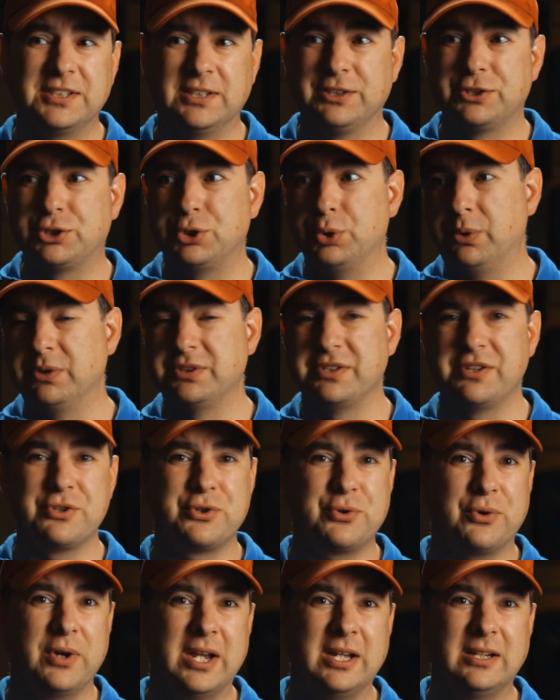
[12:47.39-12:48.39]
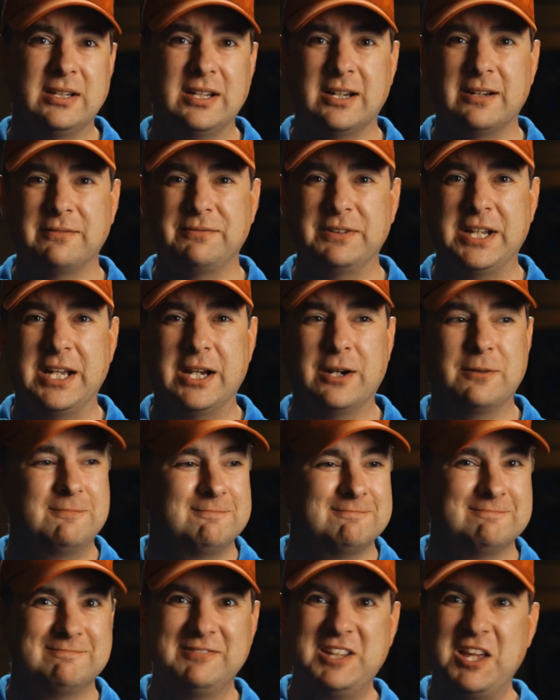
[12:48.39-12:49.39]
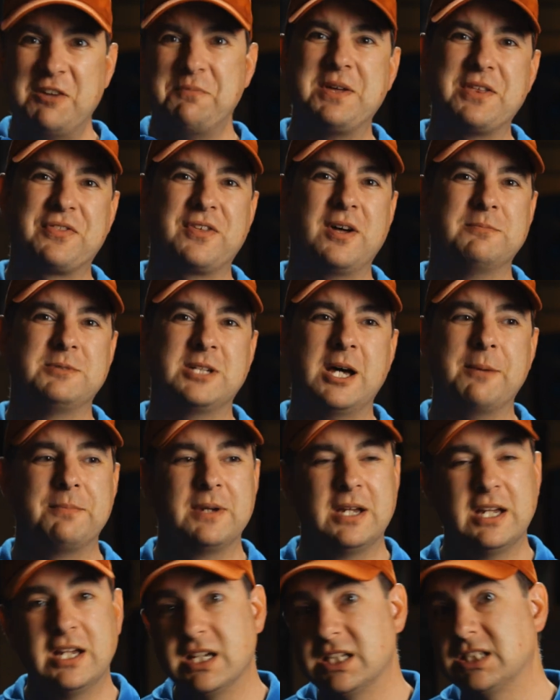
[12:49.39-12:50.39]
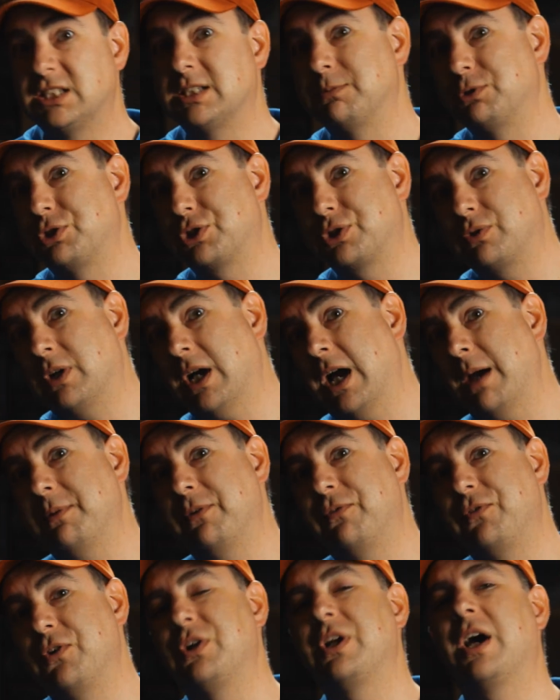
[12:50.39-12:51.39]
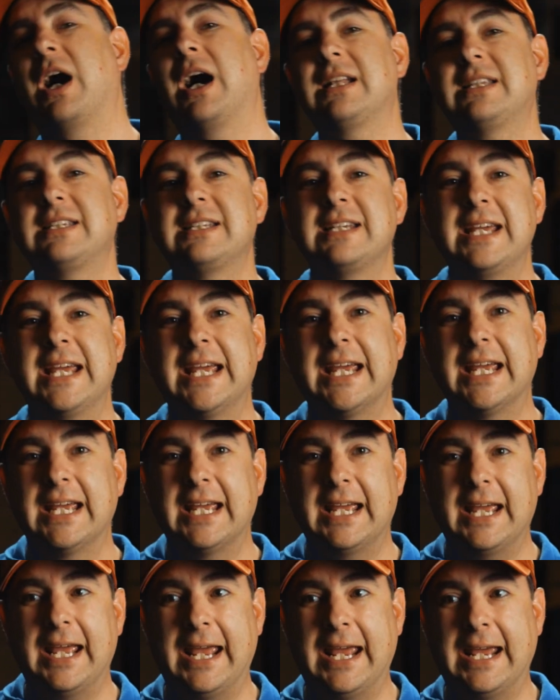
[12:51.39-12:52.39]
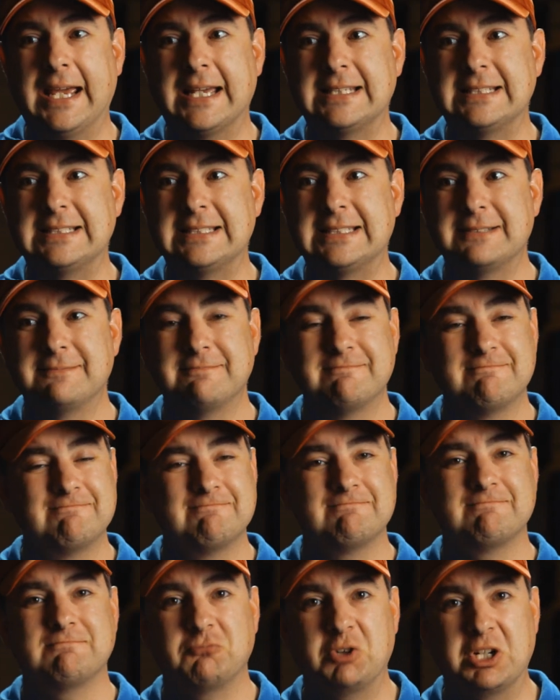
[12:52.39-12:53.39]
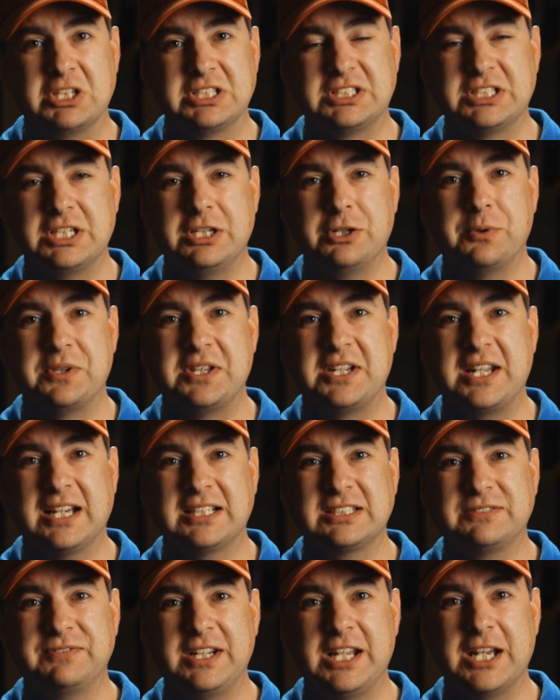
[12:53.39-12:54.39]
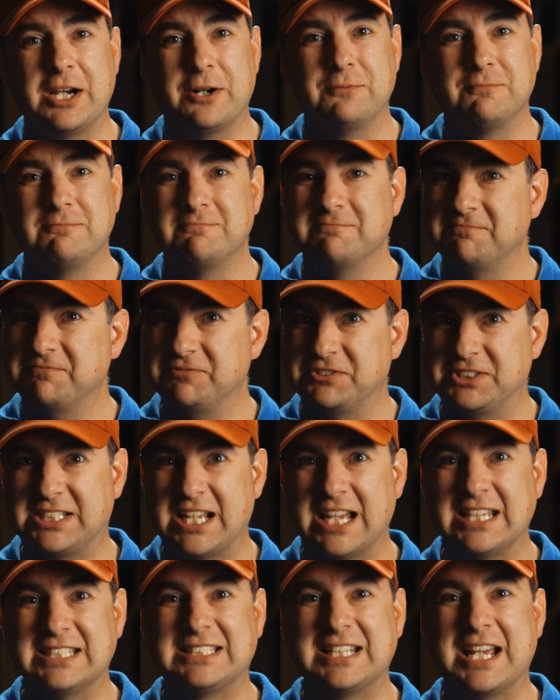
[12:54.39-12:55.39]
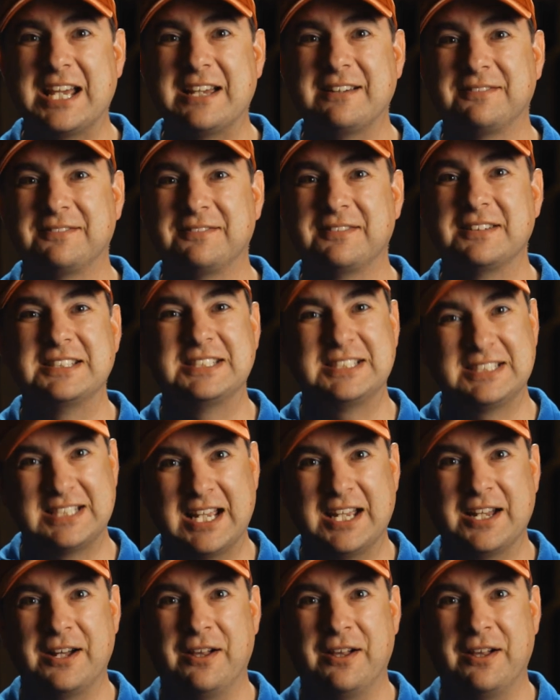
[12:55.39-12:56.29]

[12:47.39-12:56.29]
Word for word: little Tools of the Trade video, give me a thumbs up, subscribe if you're not, and I'll see you in the next video. Stay safe, stay